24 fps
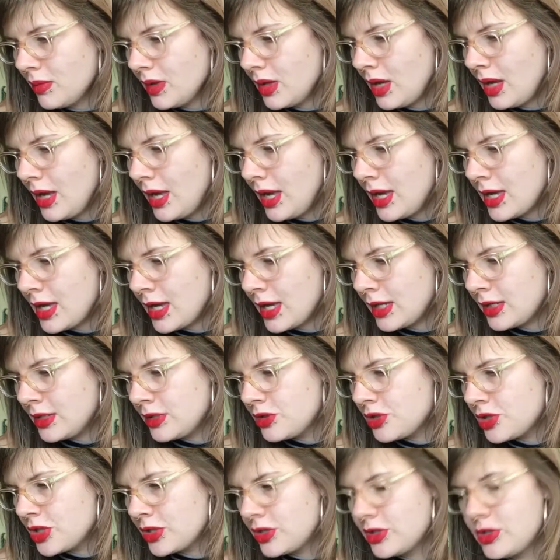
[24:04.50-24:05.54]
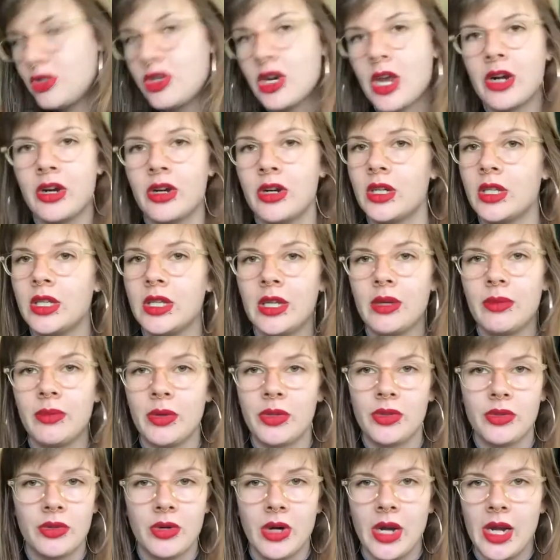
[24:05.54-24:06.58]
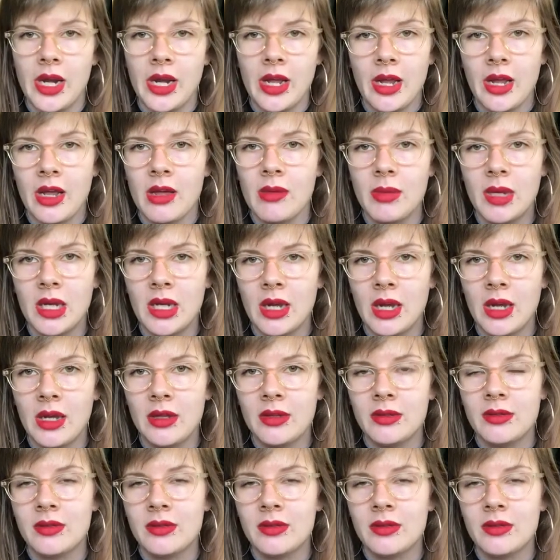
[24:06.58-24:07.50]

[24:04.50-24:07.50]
And just generally with grading, I mean, I